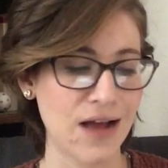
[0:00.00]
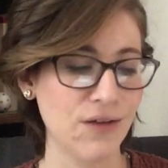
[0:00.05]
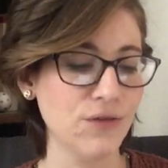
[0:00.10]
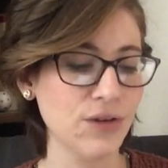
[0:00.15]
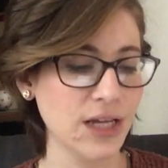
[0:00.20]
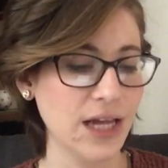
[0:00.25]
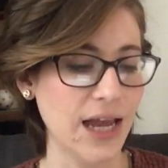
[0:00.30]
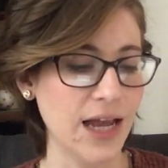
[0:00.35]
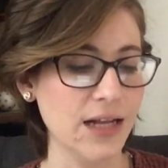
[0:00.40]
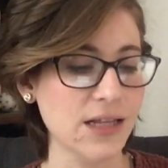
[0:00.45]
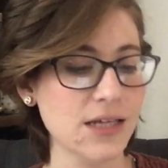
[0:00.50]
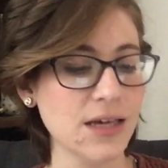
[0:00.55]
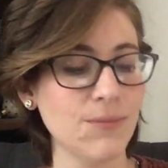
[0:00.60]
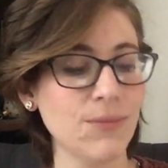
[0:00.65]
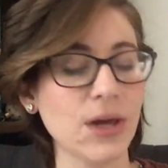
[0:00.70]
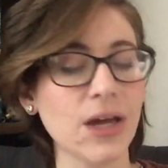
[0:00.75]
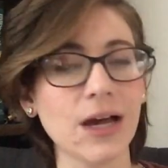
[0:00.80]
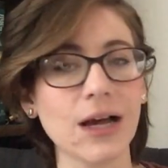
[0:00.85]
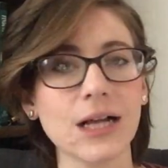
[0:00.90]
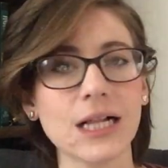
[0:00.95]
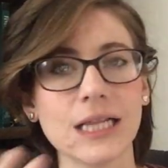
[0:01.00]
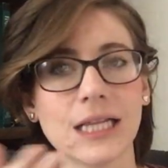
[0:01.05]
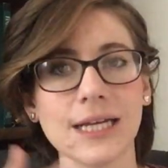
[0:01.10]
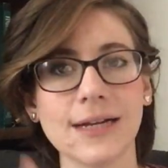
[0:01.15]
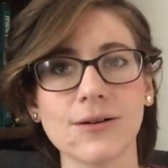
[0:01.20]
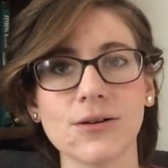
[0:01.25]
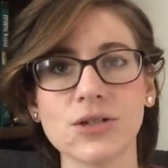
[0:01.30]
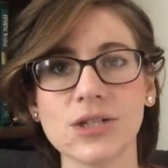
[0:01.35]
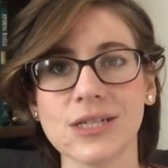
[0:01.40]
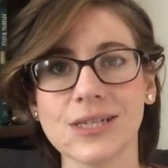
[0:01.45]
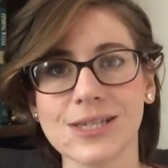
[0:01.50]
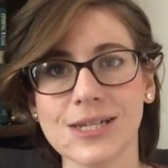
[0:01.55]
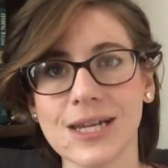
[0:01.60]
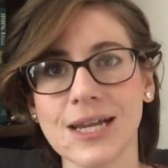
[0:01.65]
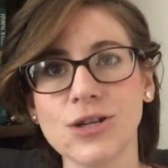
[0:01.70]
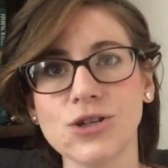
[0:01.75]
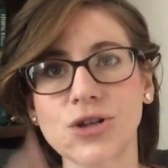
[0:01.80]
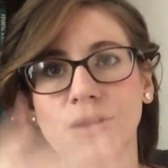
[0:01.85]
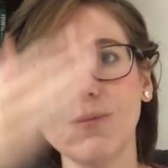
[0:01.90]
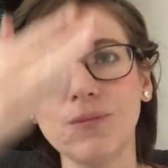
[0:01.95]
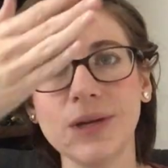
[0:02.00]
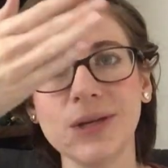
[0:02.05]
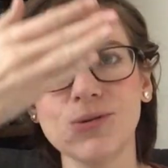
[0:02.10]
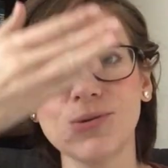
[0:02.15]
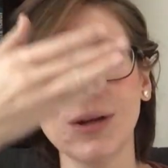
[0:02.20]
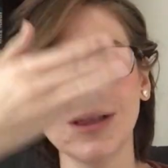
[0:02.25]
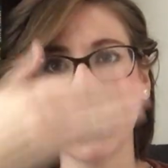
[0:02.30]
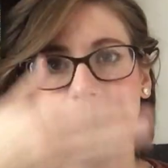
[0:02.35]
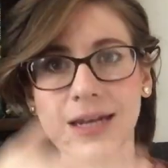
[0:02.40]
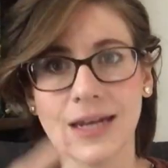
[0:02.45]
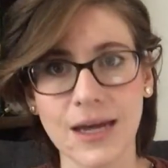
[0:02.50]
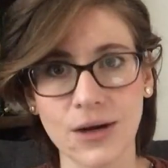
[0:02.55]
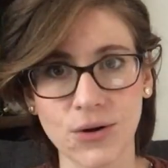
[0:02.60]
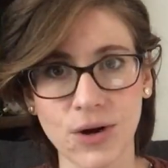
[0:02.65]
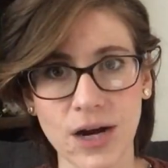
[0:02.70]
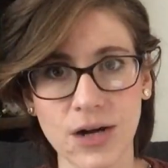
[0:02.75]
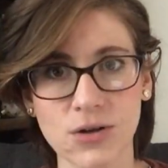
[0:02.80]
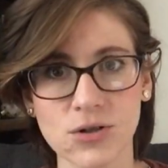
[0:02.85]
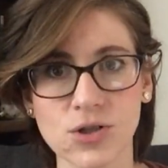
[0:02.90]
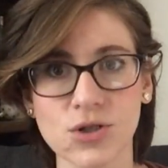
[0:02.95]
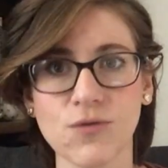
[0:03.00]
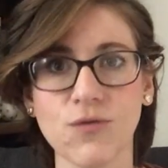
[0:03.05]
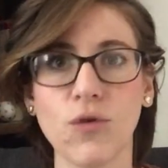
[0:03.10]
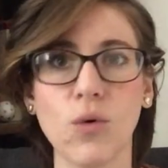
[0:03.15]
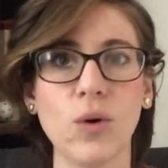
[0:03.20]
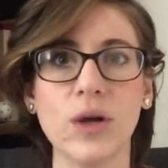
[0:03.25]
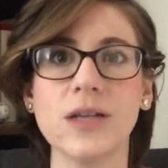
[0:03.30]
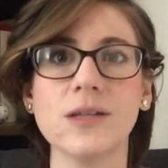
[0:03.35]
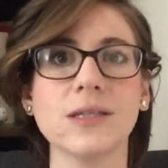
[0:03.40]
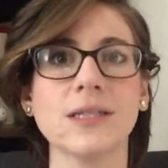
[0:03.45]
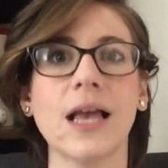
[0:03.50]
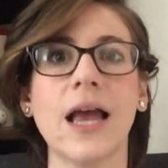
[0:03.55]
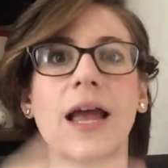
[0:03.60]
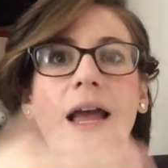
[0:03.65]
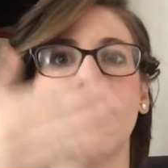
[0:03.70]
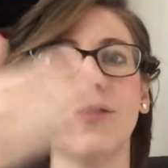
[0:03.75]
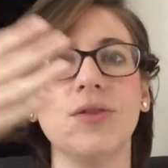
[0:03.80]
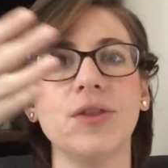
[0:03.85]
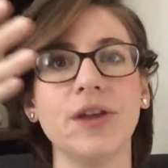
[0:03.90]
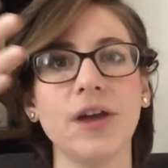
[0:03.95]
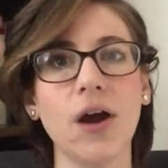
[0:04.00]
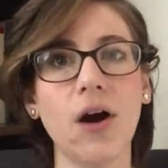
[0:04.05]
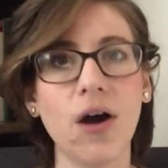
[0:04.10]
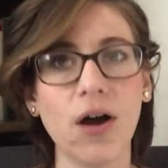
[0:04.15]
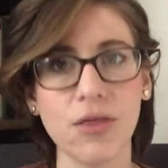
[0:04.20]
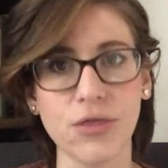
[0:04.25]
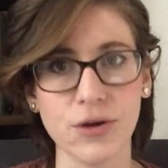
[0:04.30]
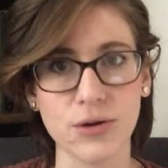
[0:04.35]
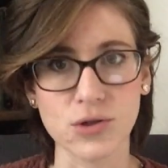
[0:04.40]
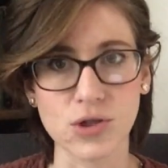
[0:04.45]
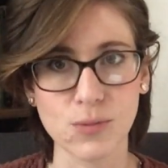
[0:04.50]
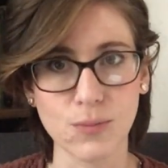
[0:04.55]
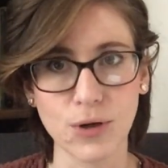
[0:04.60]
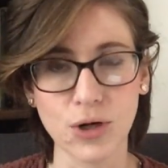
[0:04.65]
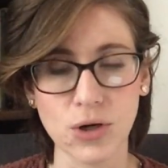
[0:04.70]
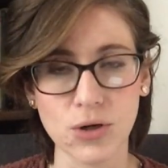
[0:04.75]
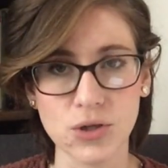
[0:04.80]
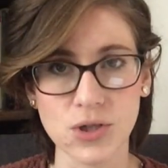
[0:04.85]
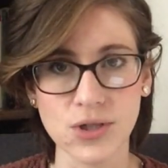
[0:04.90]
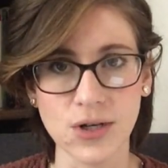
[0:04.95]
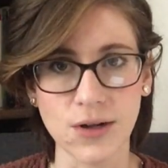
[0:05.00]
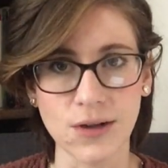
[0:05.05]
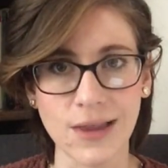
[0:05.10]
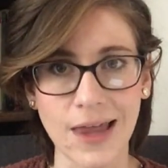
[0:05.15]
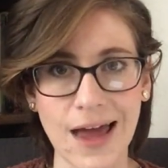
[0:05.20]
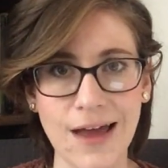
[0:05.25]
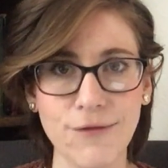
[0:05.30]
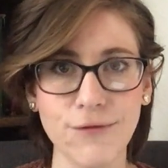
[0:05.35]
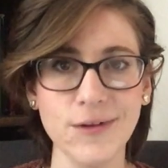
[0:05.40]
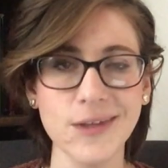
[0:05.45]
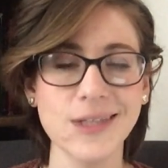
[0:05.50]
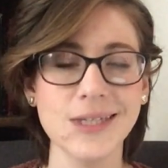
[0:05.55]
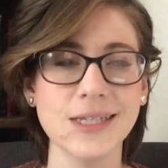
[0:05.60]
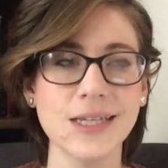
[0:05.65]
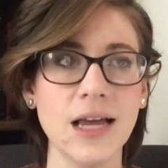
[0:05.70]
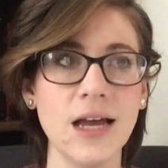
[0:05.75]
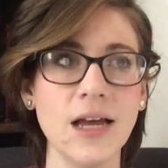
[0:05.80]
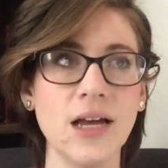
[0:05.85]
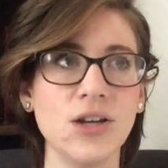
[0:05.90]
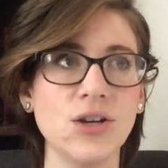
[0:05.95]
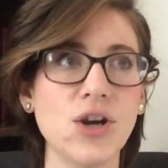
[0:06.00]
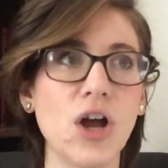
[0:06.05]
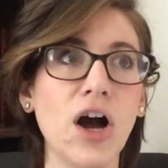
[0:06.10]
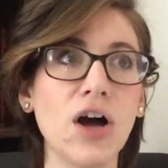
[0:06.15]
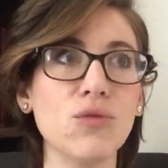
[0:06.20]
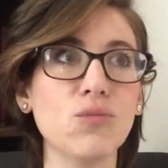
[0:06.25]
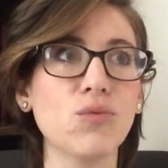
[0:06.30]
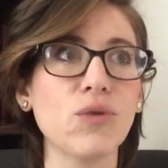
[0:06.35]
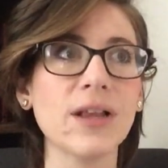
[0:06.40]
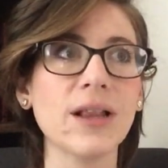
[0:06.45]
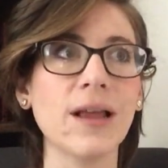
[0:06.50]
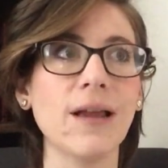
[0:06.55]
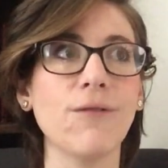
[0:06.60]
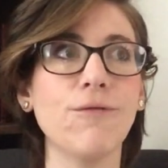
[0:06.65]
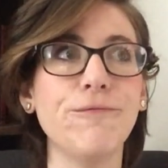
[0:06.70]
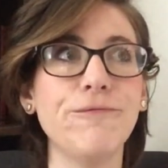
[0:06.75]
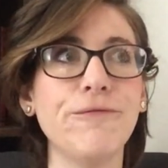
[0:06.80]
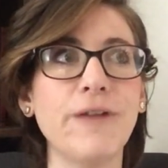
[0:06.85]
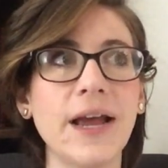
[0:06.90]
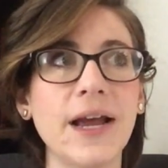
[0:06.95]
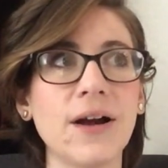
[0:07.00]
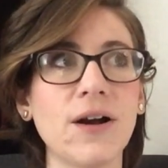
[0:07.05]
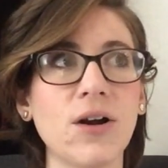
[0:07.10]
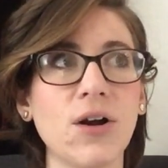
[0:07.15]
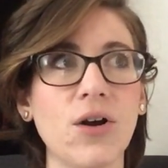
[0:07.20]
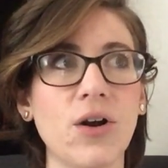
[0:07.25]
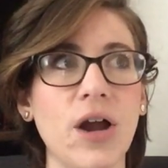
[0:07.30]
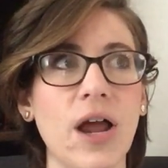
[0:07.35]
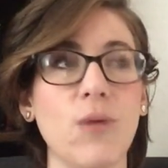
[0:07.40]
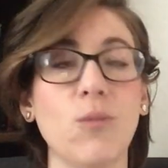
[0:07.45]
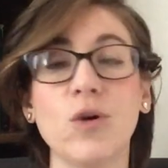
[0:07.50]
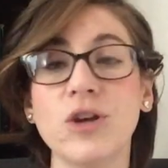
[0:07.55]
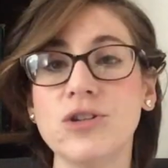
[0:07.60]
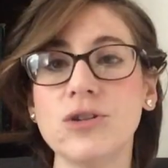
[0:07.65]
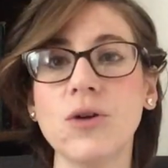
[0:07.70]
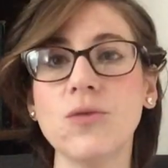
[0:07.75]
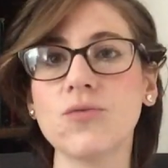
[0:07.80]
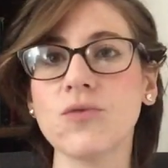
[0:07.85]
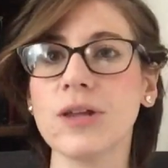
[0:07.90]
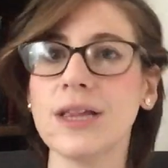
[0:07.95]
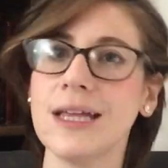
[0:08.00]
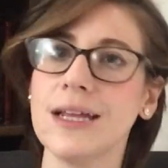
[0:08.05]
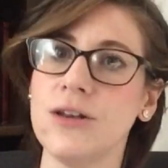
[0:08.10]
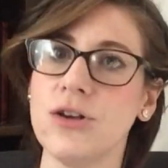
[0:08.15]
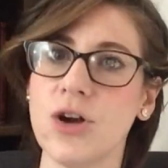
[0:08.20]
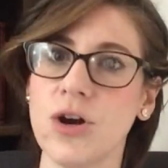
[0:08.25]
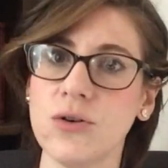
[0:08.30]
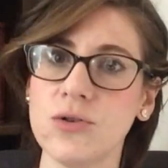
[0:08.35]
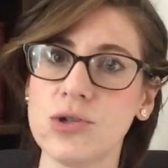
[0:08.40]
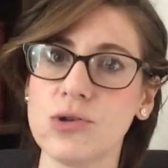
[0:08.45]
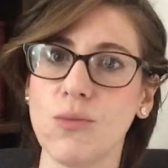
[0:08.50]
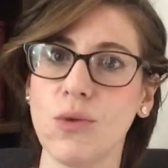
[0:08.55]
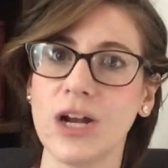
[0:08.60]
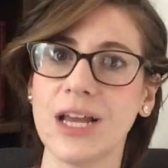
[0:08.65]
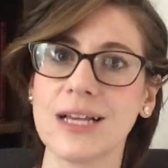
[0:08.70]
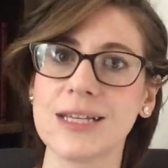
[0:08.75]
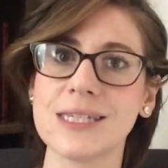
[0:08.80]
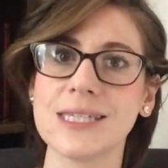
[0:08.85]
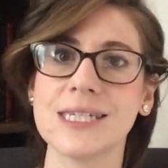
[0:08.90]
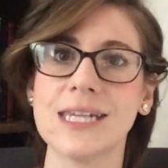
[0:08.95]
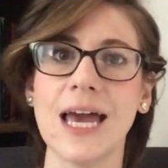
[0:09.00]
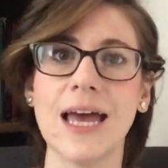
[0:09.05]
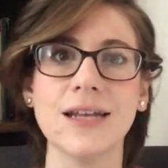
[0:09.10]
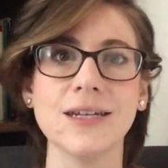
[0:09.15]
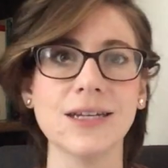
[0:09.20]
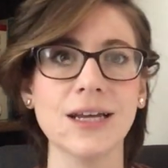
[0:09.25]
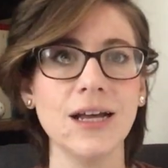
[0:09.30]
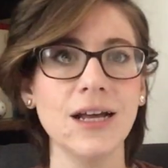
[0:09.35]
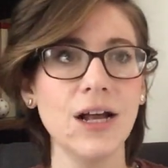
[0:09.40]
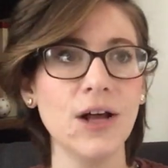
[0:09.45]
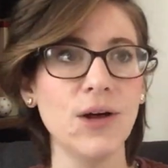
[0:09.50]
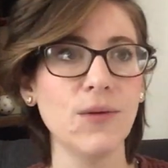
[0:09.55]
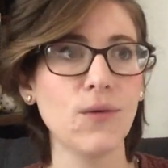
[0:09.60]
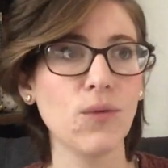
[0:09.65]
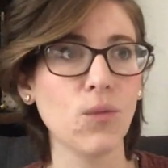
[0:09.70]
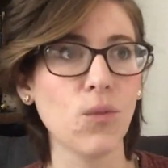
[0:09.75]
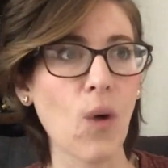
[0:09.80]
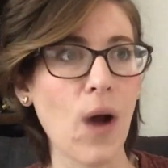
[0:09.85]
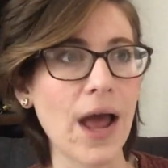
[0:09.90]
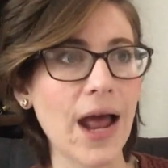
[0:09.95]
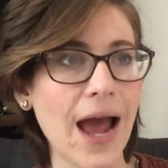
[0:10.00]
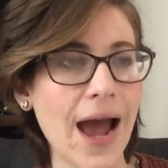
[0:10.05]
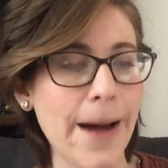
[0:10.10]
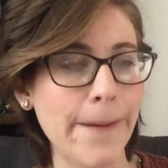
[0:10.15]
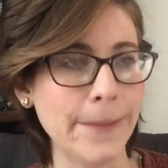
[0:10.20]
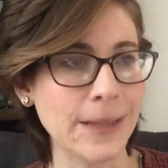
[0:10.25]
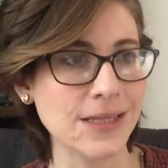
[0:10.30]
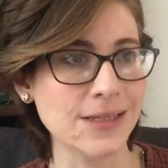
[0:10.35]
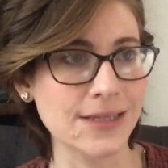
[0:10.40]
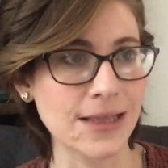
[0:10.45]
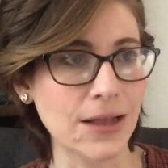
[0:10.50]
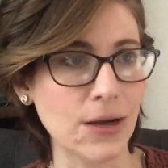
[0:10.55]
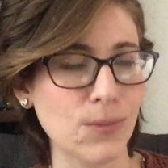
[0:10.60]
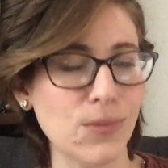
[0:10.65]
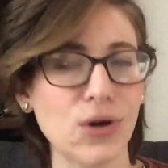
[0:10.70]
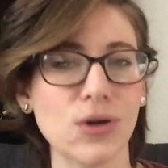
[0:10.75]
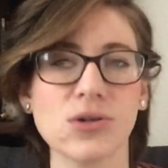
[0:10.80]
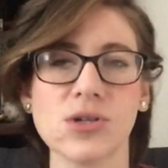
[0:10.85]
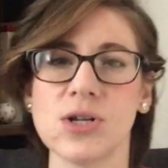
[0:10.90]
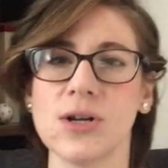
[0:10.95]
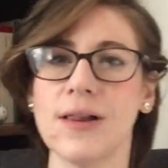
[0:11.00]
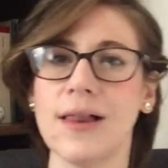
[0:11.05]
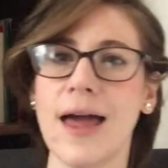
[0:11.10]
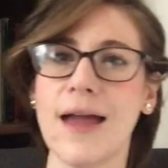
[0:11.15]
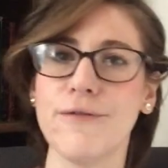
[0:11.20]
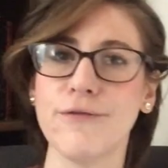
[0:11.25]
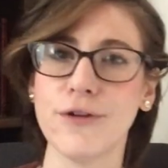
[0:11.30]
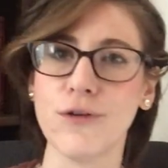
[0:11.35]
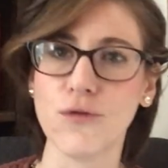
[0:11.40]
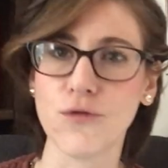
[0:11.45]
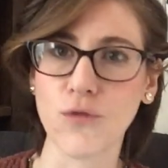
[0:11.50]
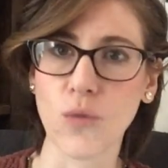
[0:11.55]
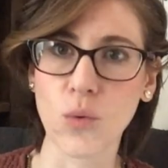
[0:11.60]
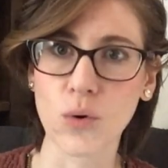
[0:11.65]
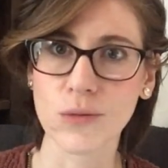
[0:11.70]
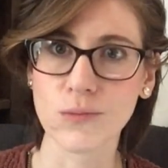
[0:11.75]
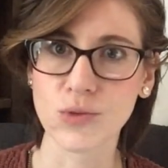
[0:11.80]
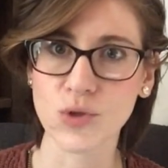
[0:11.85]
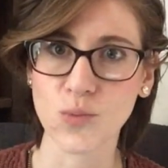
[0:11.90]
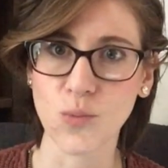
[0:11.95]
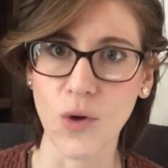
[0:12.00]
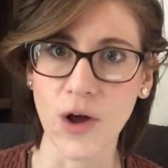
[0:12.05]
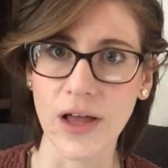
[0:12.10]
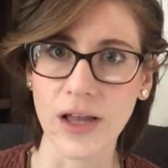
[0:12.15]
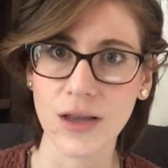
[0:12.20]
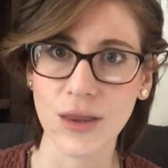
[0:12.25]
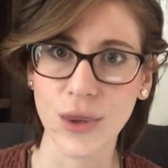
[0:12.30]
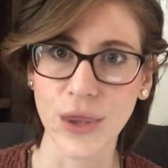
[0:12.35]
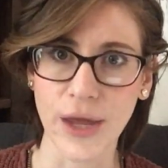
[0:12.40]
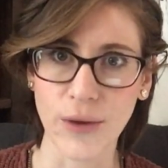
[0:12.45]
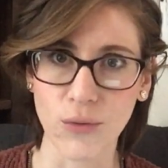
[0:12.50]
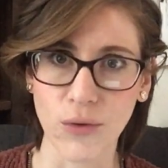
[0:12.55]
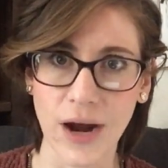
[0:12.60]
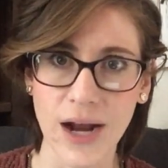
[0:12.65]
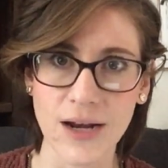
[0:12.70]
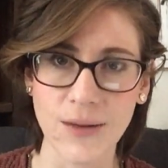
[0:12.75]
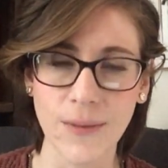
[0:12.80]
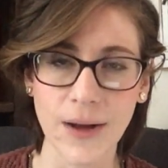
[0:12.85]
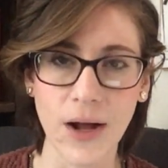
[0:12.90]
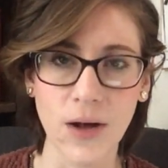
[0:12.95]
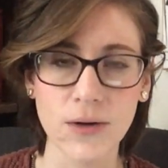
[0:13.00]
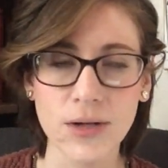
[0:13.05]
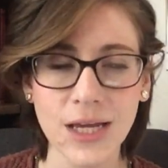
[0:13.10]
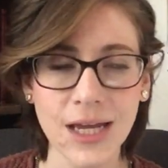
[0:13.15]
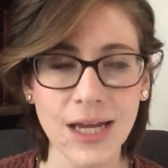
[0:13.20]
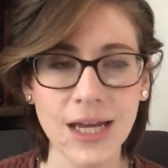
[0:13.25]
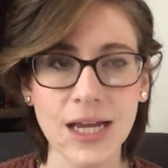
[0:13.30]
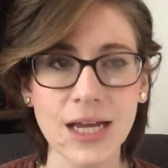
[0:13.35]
advocate keeping a clear distinction between the narrator's voice and the author's personal life, it's not really fair, and we don't really know to what extent what happens in their personal life informs what they write about.